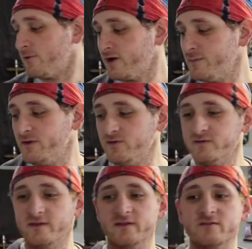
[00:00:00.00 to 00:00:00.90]
We're going to be
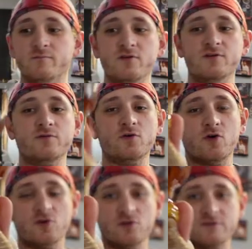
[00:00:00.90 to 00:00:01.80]
using this beautiful
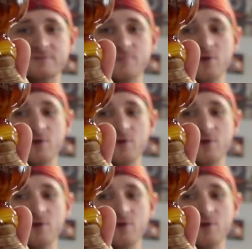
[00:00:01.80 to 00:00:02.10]
Kolos